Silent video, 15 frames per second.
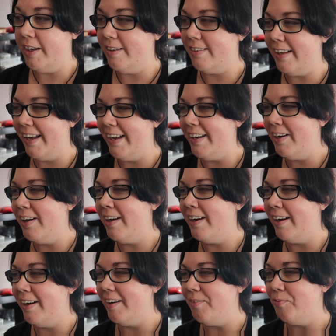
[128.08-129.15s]
He said,
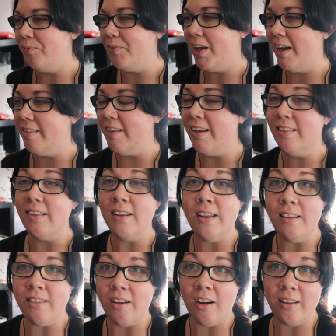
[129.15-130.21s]
I think that
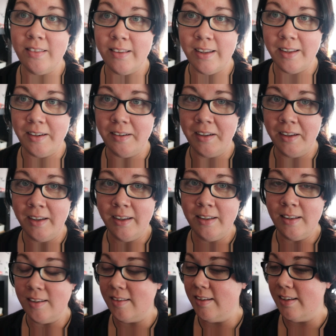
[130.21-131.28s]
he thought that
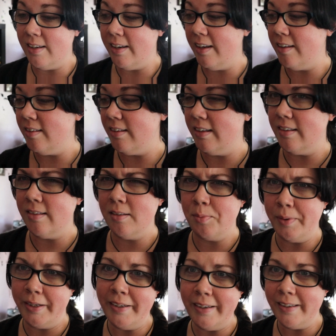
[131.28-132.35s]
this didn't exist,
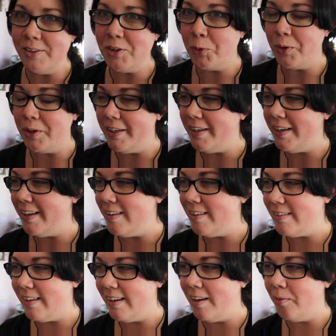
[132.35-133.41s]
but it totally
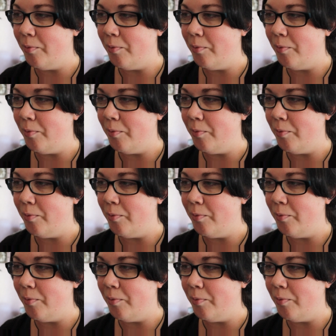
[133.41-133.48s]
does.